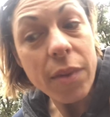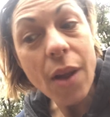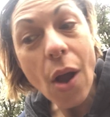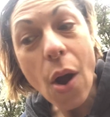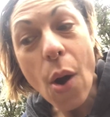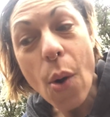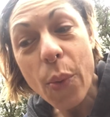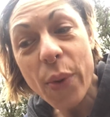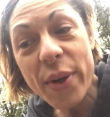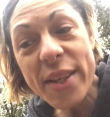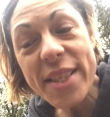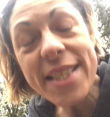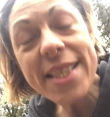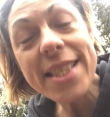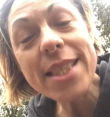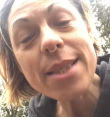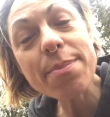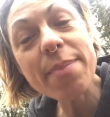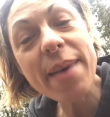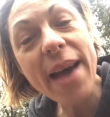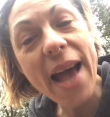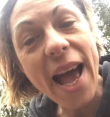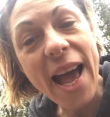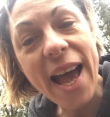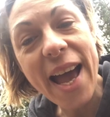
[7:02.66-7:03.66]
which is
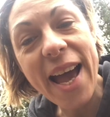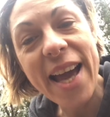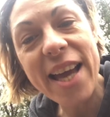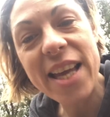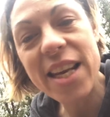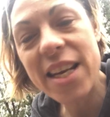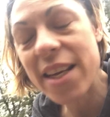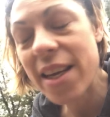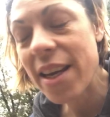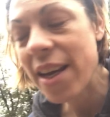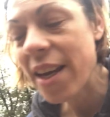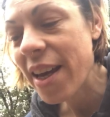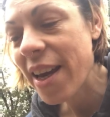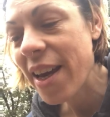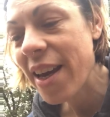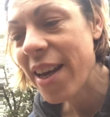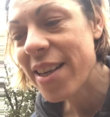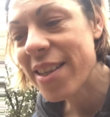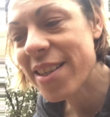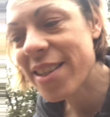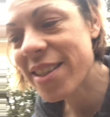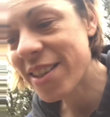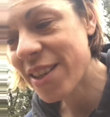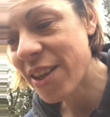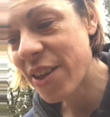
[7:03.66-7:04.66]
bad.
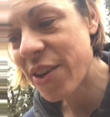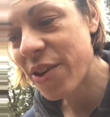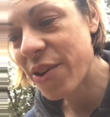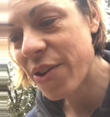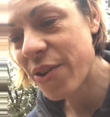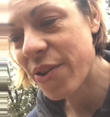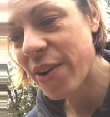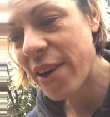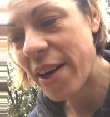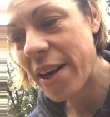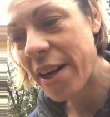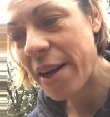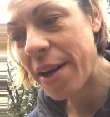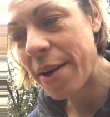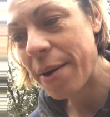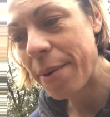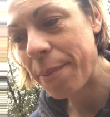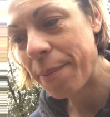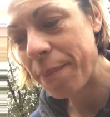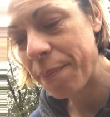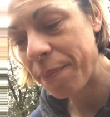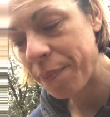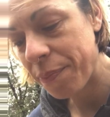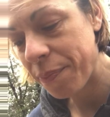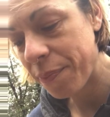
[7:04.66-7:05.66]
So
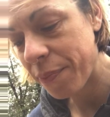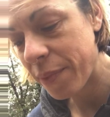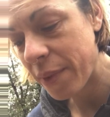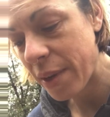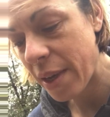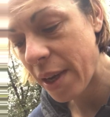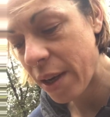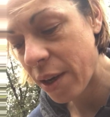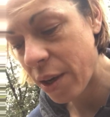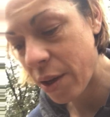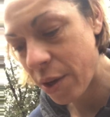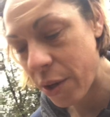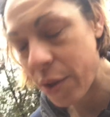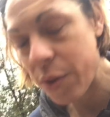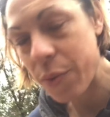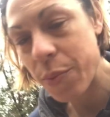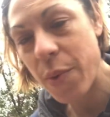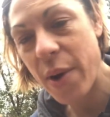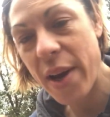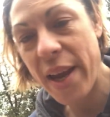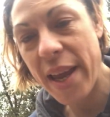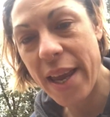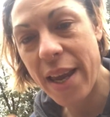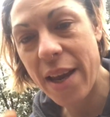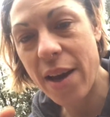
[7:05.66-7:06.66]
a good
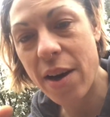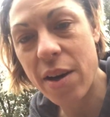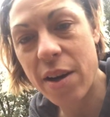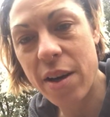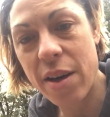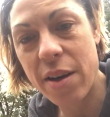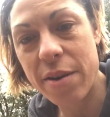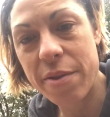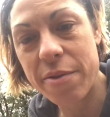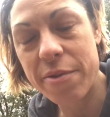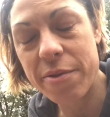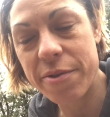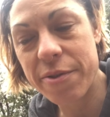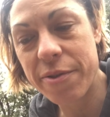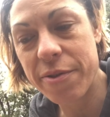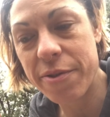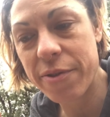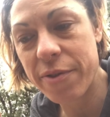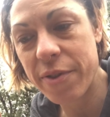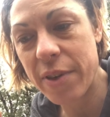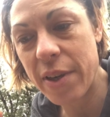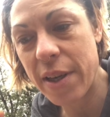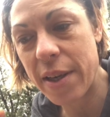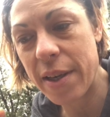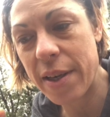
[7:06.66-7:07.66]
way of
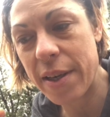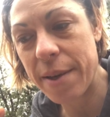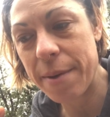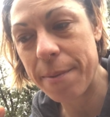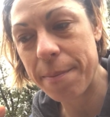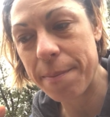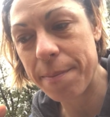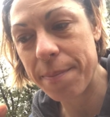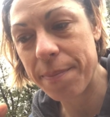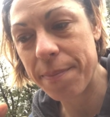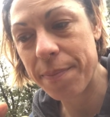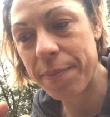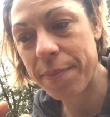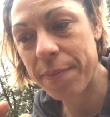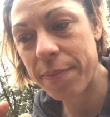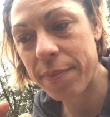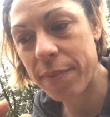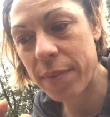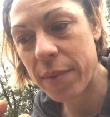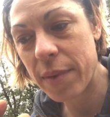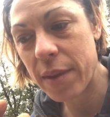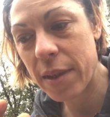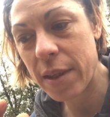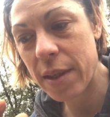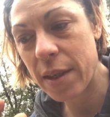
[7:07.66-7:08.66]

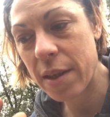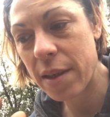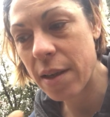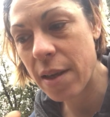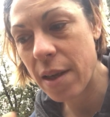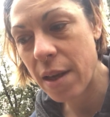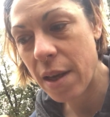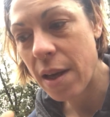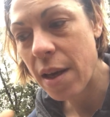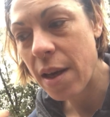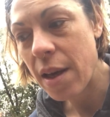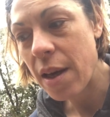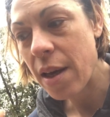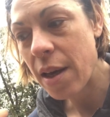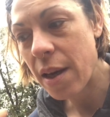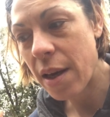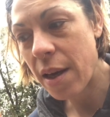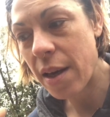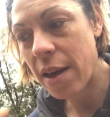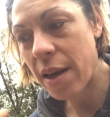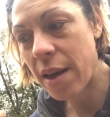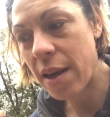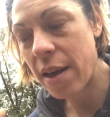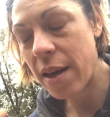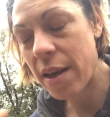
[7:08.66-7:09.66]

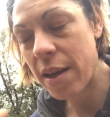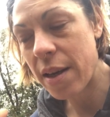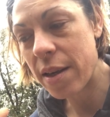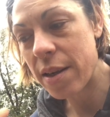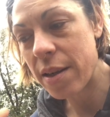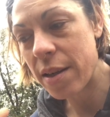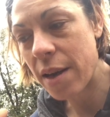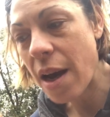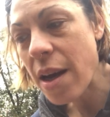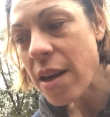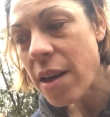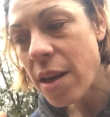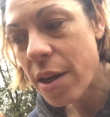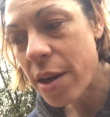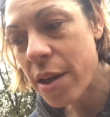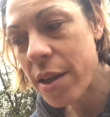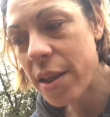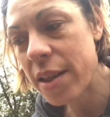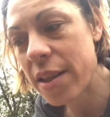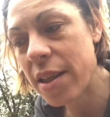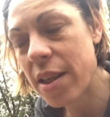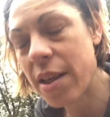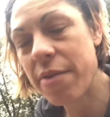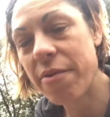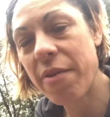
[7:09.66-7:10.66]
not hurting
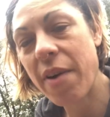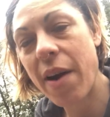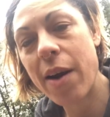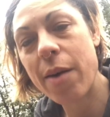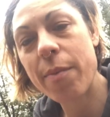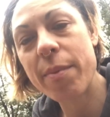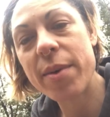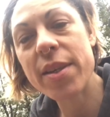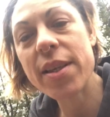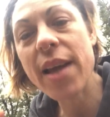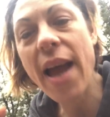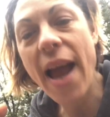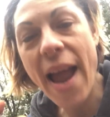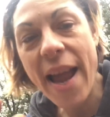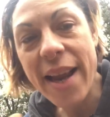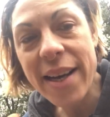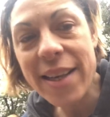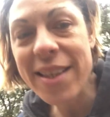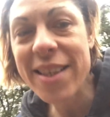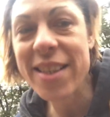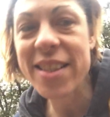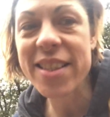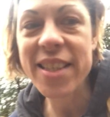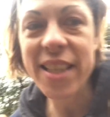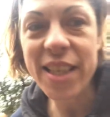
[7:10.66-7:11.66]
the environment and
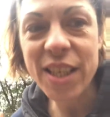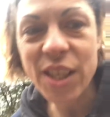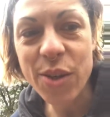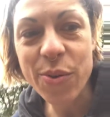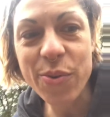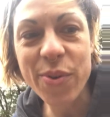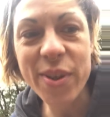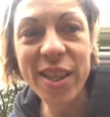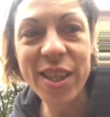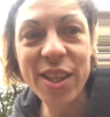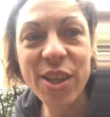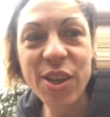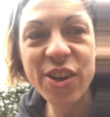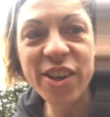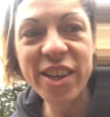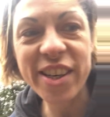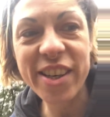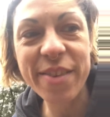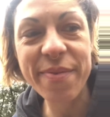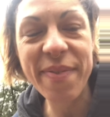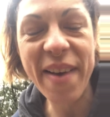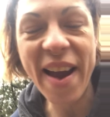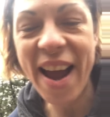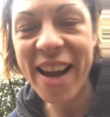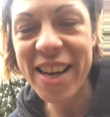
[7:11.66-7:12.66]
continuing your
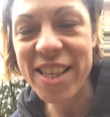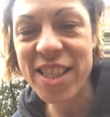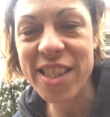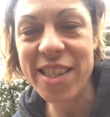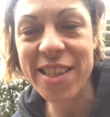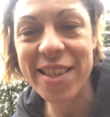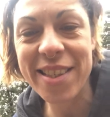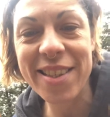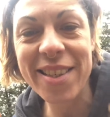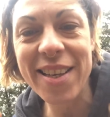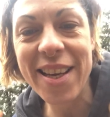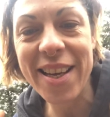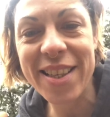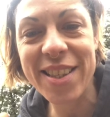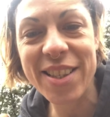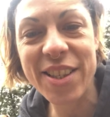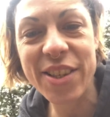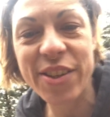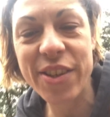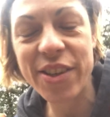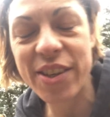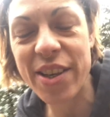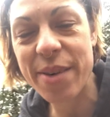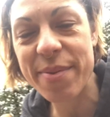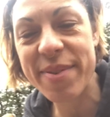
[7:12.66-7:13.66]
passion and
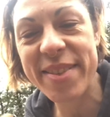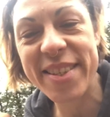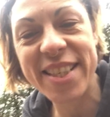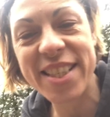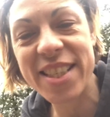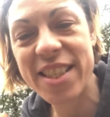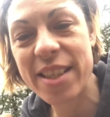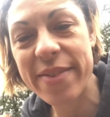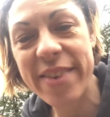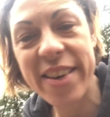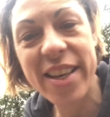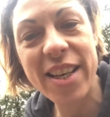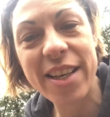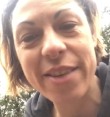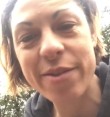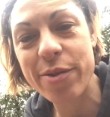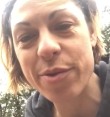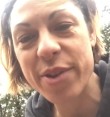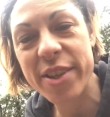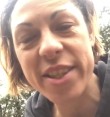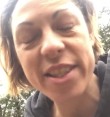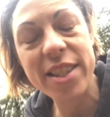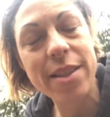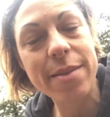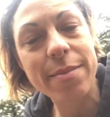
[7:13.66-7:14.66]
your obsession about
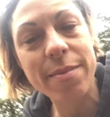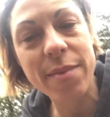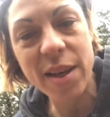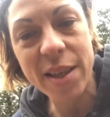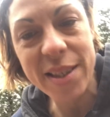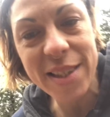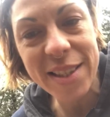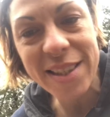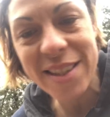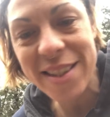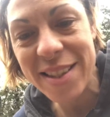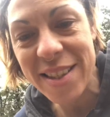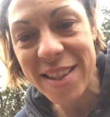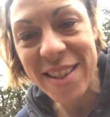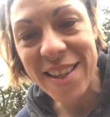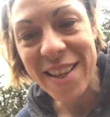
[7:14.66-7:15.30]
liverworts and mosses